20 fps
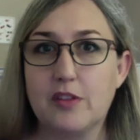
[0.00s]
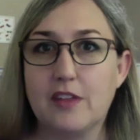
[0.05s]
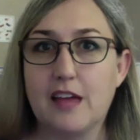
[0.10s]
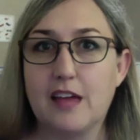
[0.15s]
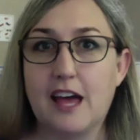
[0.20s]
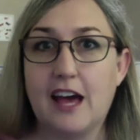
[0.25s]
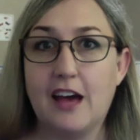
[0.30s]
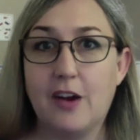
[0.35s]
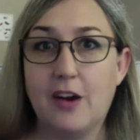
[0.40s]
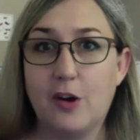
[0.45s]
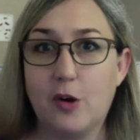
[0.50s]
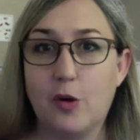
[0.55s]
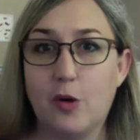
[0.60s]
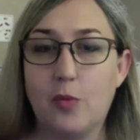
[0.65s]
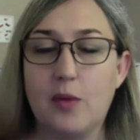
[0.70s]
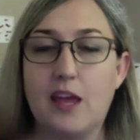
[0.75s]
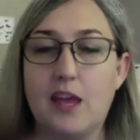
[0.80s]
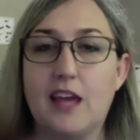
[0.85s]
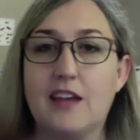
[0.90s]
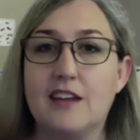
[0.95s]
at home
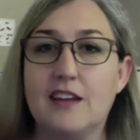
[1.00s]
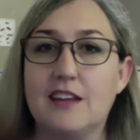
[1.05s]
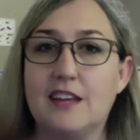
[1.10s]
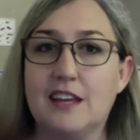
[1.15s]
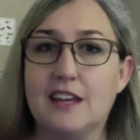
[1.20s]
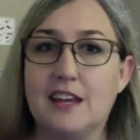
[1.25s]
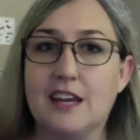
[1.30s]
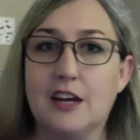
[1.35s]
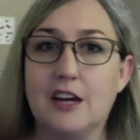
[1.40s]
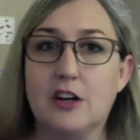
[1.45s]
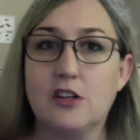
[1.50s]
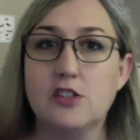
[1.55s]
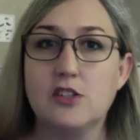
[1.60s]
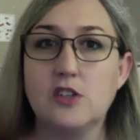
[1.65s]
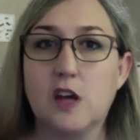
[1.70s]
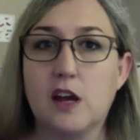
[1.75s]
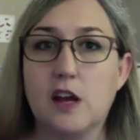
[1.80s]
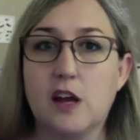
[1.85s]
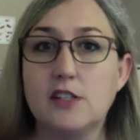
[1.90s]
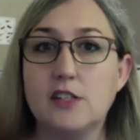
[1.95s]
and in here.
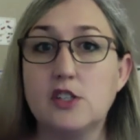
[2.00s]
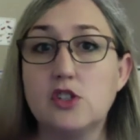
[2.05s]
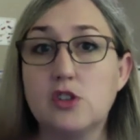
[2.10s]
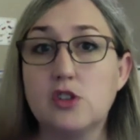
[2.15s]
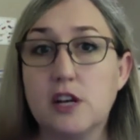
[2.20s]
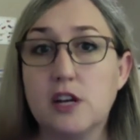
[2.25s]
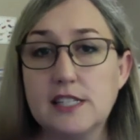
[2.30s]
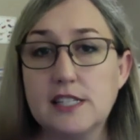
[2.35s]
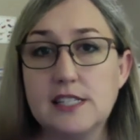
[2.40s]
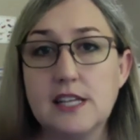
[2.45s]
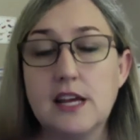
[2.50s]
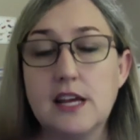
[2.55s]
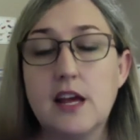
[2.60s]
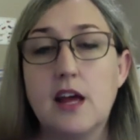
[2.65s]
So I stress